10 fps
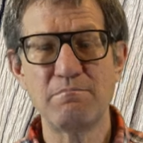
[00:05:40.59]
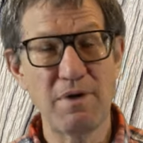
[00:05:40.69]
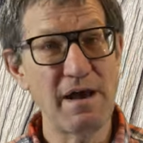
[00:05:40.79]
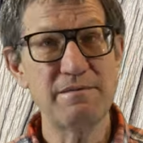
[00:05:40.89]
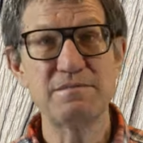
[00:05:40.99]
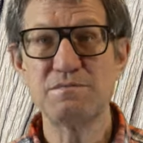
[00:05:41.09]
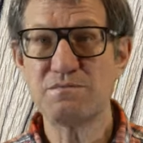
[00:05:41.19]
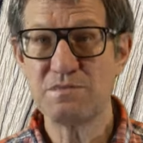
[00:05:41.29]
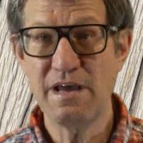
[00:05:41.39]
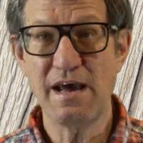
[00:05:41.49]
but
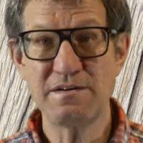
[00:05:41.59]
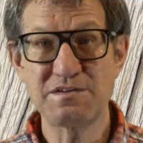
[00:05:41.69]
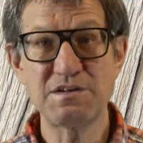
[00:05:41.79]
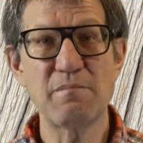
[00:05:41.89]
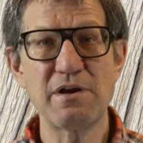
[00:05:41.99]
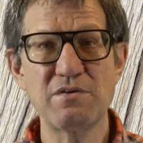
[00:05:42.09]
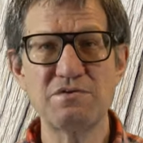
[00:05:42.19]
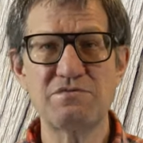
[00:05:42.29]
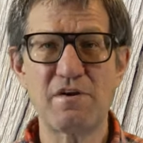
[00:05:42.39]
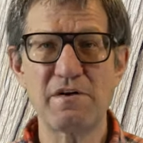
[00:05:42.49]
Yet, somebody
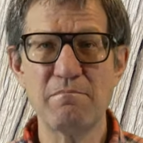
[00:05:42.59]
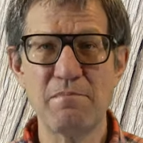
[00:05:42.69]
who's very